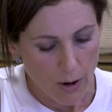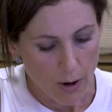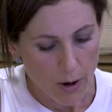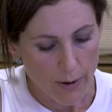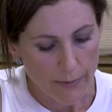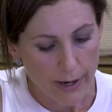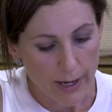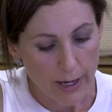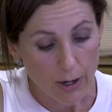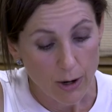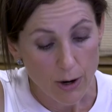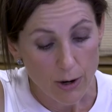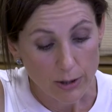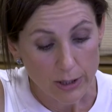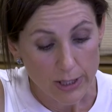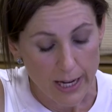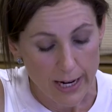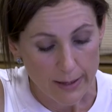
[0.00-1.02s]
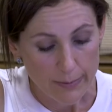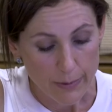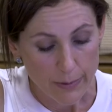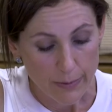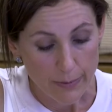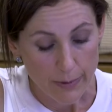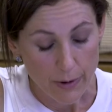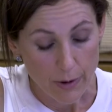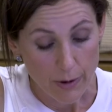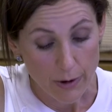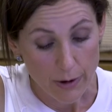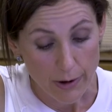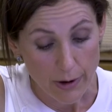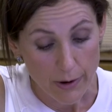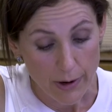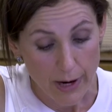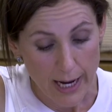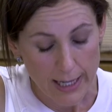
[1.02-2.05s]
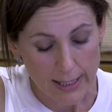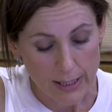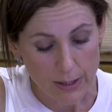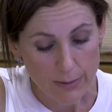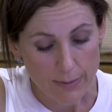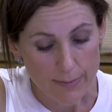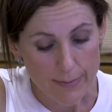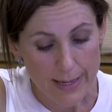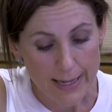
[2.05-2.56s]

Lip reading: Over a long time or horizon,